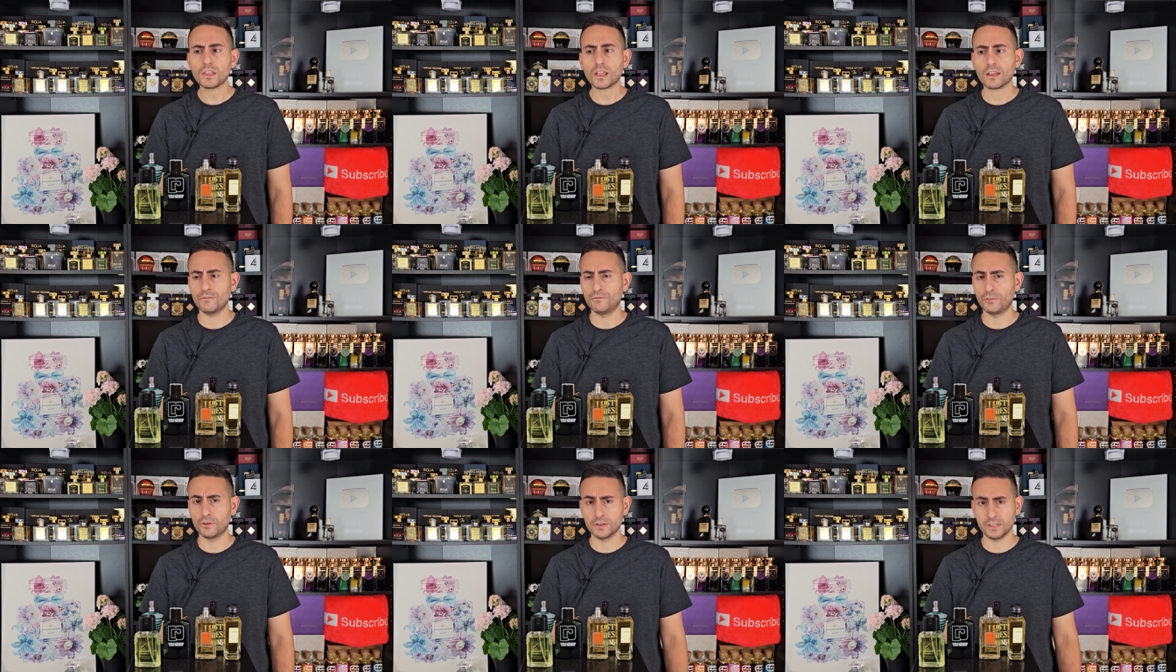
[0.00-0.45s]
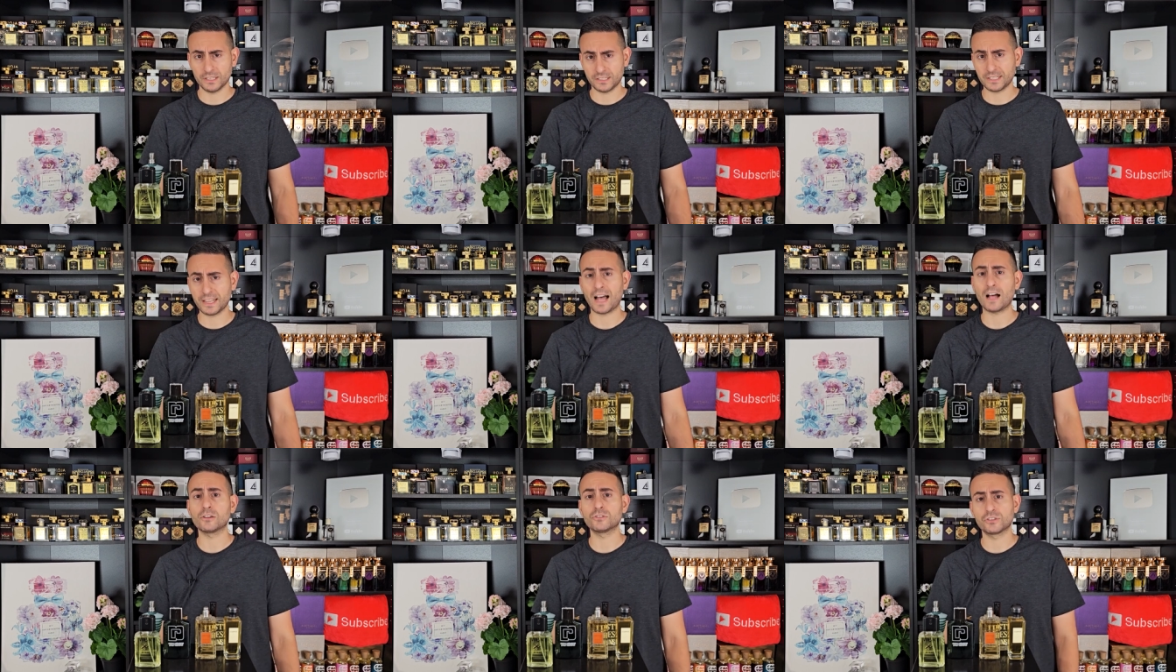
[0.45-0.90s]
for
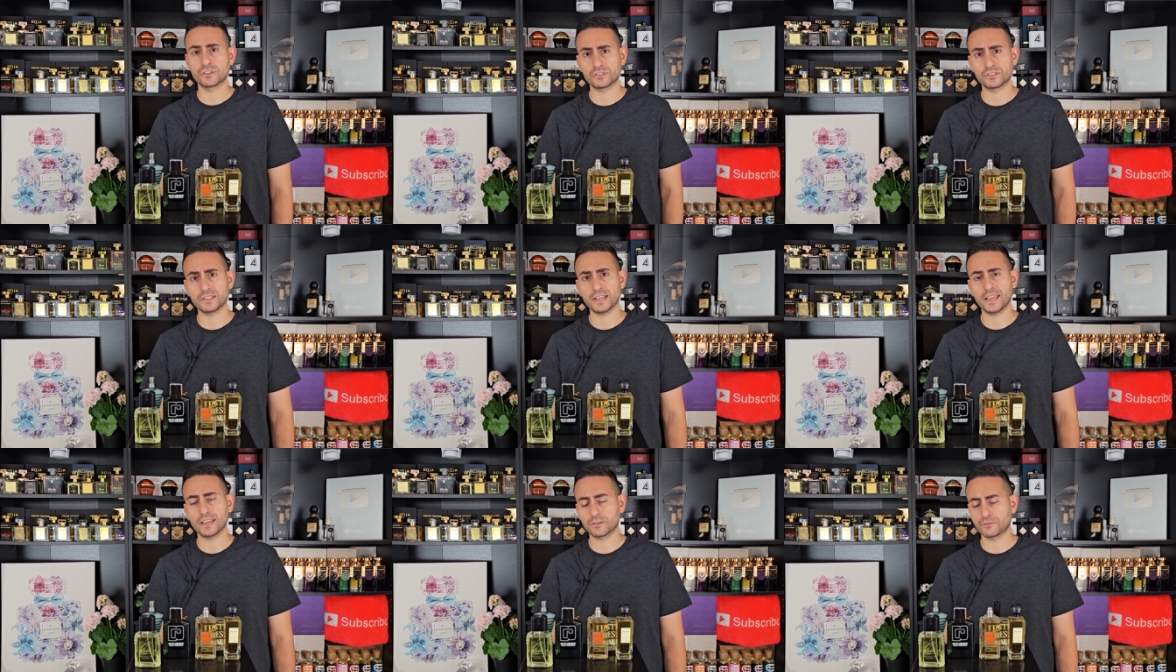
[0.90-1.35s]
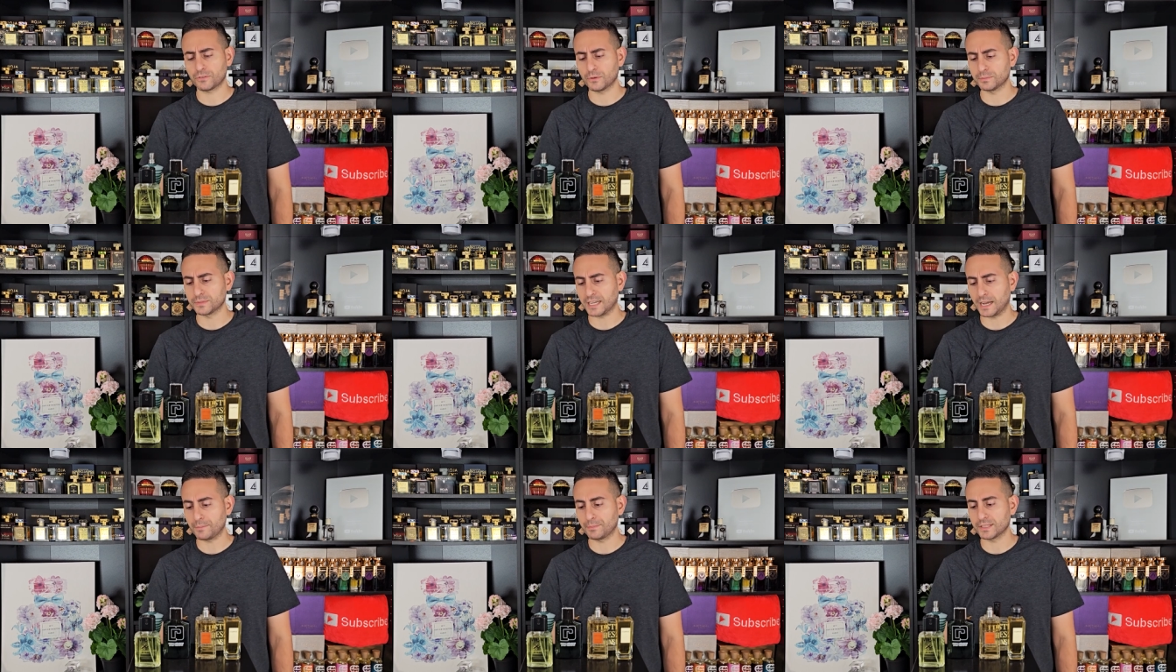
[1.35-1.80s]
nostalgia's sake
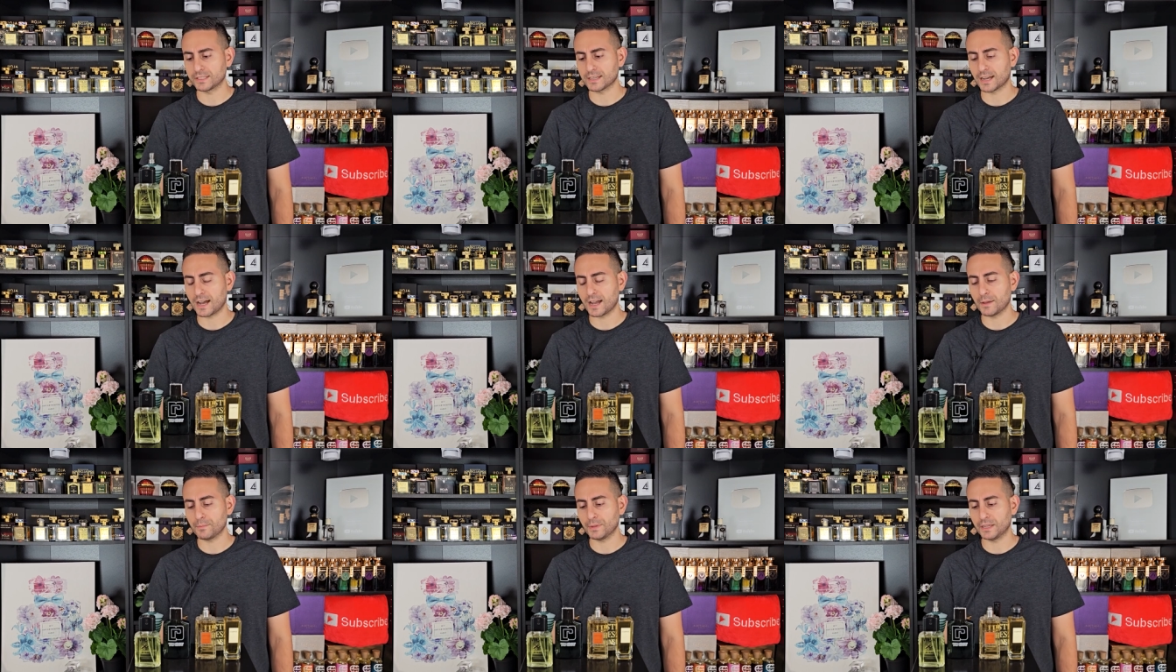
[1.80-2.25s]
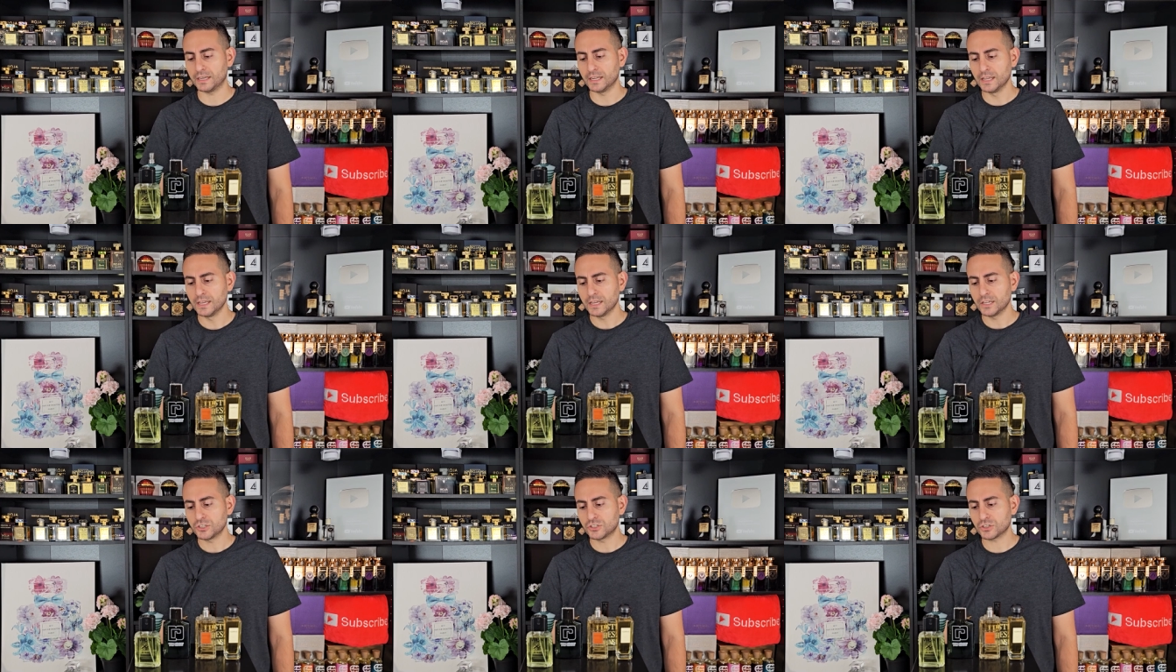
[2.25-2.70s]
from time to time, and
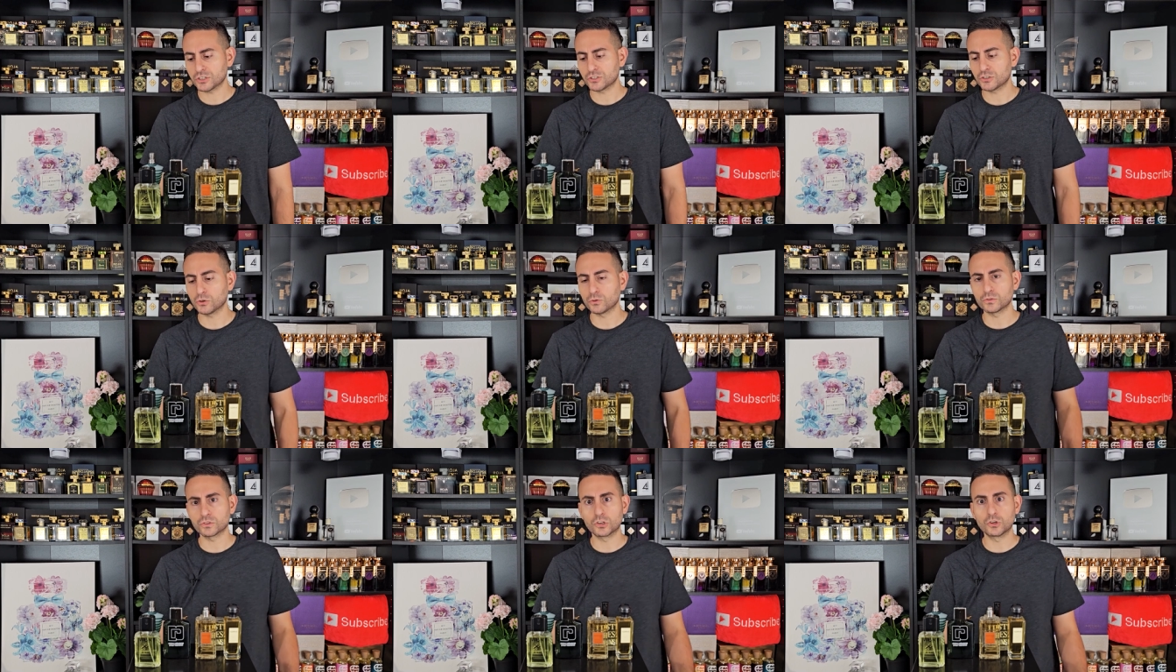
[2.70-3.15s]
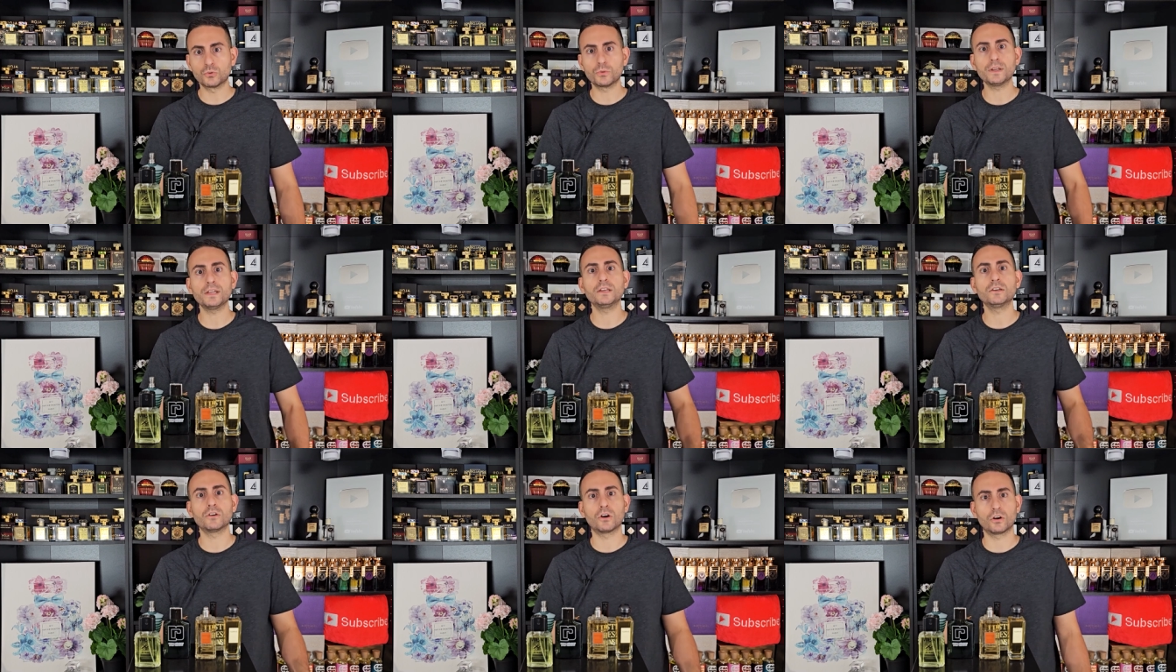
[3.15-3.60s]
just those
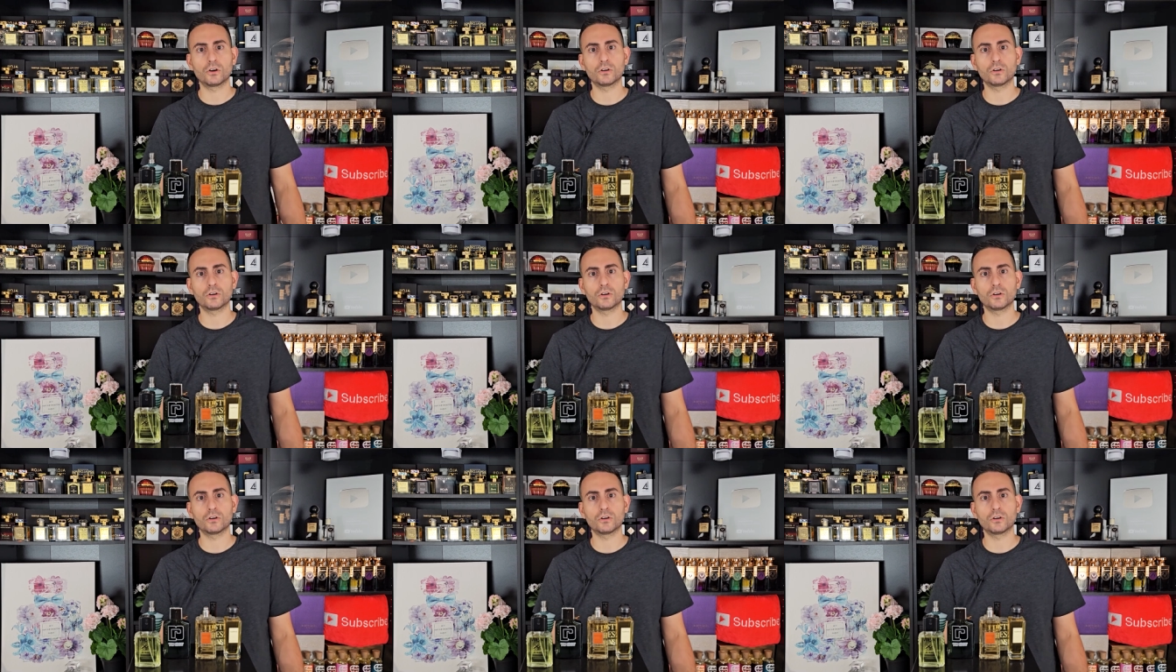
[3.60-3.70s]
green,